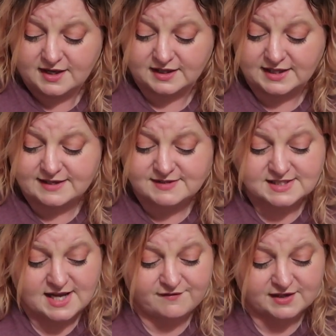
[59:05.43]
It leaves
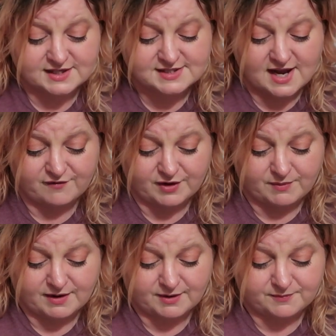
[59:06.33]
its evidence
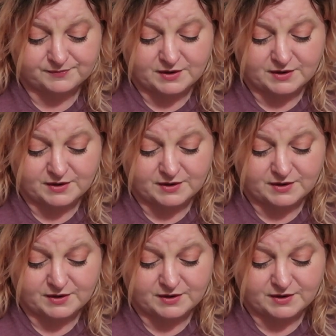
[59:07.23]
everywhere.